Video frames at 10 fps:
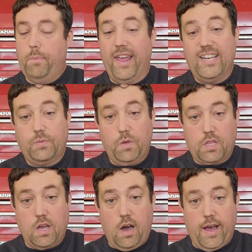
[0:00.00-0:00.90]
Peace
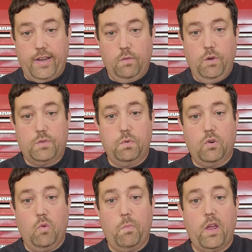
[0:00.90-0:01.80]
with God, which we're
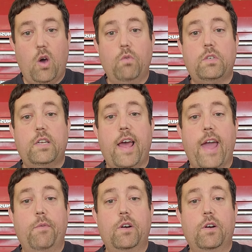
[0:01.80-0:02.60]
going to be on today.